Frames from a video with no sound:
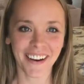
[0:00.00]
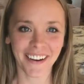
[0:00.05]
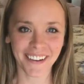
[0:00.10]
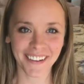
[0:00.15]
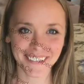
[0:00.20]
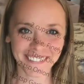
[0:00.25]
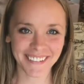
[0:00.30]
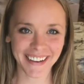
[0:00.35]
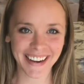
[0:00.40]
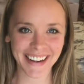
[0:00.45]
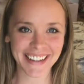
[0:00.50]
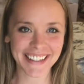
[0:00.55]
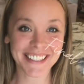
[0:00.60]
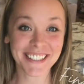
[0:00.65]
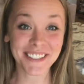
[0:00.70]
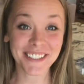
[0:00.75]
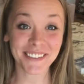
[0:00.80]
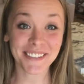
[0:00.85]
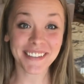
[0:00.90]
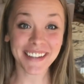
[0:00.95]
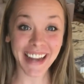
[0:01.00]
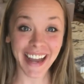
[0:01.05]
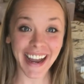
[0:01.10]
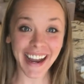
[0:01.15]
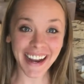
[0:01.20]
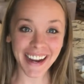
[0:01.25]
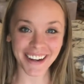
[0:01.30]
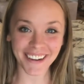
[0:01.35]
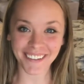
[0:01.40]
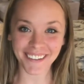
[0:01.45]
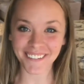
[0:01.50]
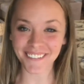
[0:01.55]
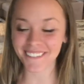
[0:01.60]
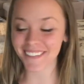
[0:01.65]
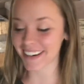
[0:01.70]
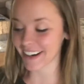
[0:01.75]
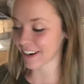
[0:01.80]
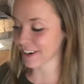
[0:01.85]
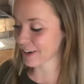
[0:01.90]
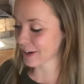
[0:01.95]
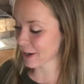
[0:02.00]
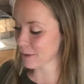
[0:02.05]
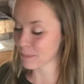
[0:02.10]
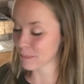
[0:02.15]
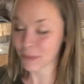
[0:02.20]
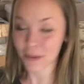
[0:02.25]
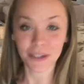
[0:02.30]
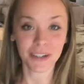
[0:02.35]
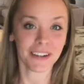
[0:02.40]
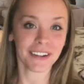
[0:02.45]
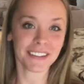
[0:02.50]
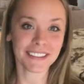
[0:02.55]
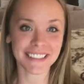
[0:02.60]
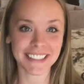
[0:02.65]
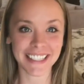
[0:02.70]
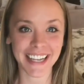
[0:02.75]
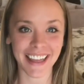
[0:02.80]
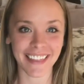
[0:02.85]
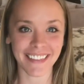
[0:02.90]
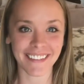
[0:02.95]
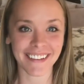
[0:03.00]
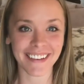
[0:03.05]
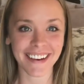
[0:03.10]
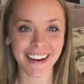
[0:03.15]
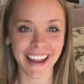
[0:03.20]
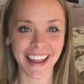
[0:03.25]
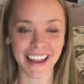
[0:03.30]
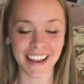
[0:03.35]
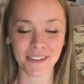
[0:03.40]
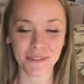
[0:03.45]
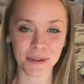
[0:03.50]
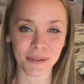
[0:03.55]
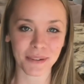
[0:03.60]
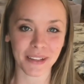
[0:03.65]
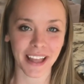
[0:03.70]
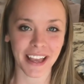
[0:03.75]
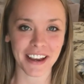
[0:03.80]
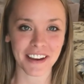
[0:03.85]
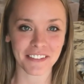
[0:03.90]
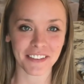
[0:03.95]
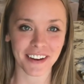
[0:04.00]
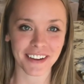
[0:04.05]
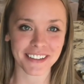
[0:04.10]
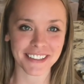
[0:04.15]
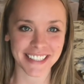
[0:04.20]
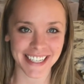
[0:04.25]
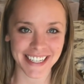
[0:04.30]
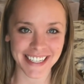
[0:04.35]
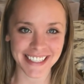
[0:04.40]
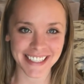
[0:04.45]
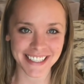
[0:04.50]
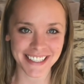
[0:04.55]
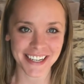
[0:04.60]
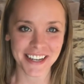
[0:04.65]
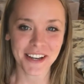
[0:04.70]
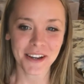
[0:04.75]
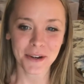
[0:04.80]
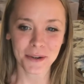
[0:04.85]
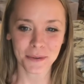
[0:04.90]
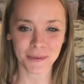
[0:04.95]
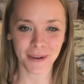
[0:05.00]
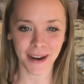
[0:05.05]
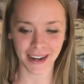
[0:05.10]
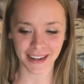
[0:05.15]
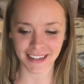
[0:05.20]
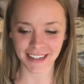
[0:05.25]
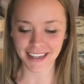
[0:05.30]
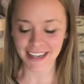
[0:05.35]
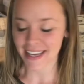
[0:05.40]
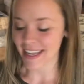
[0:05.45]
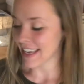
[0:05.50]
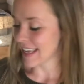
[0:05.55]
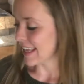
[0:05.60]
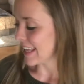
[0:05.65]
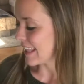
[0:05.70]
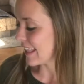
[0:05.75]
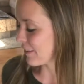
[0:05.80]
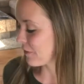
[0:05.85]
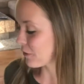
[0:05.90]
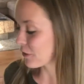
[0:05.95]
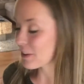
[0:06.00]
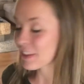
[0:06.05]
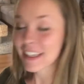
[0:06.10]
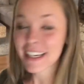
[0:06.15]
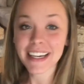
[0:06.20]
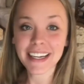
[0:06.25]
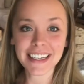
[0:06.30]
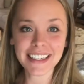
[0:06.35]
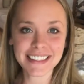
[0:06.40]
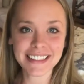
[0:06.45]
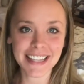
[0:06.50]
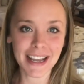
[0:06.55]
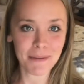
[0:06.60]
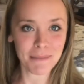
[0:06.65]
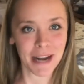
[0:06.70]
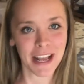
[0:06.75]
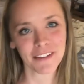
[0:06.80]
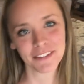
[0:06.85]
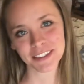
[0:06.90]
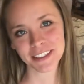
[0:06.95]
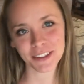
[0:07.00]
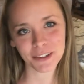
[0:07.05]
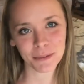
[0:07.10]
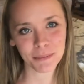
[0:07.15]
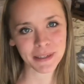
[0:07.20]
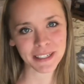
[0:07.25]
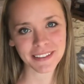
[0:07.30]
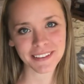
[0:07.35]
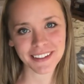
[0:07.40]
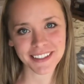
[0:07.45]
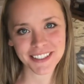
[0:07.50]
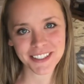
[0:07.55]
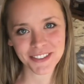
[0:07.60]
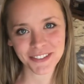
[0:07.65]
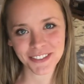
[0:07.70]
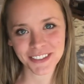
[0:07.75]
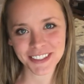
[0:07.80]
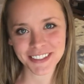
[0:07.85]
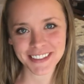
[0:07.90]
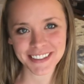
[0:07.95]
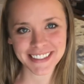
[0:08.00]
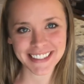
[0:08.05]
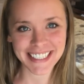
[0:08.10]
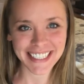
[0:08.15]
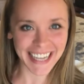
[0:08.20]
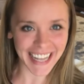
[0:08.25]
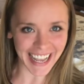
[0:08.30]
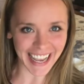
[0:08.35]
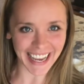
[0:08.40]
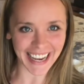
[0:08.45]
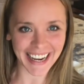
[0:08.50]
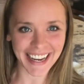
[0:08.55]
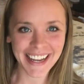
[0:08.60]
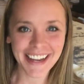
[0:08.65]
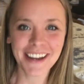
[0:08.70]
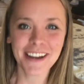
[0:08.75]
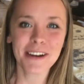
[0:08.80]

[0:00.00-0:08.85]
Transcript: All right, so now we are gonna put it all together and we will have our dish ready. For this, I'm gonna have a little bit of lunch for today,